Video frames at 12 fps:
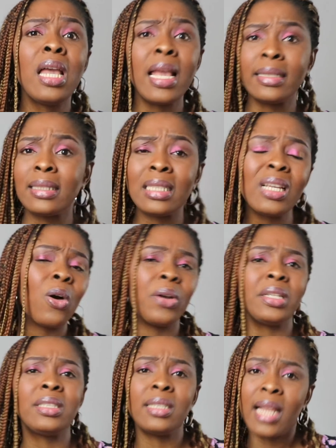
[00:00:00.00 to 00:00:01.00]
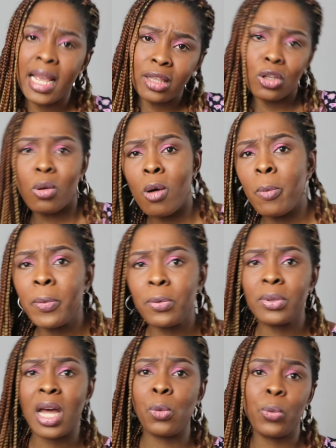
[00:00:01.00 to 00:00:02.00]
a C or a D, like the normal
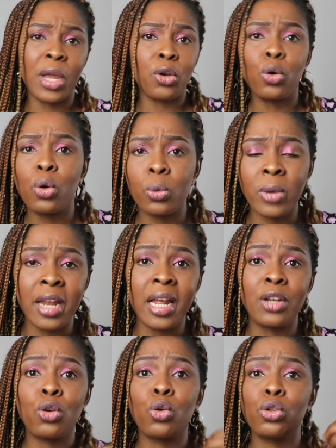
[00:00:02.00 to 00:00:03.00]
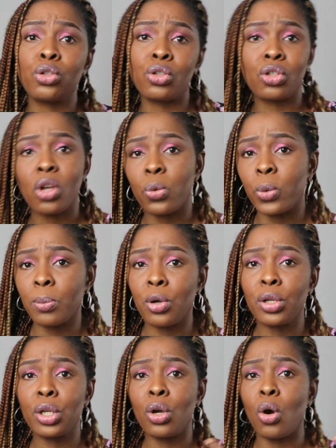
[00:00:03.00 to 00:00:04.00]
people that are not going to sort with
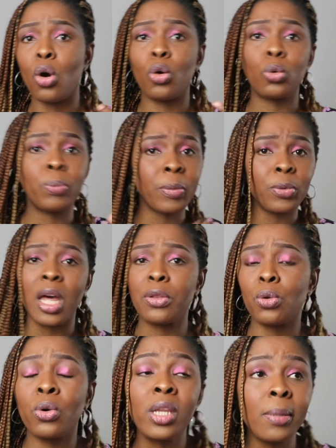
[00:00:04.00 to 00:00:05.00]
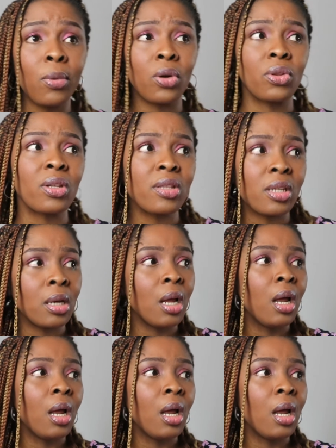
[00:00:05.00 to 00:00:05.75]
money, or people that know him or nothing.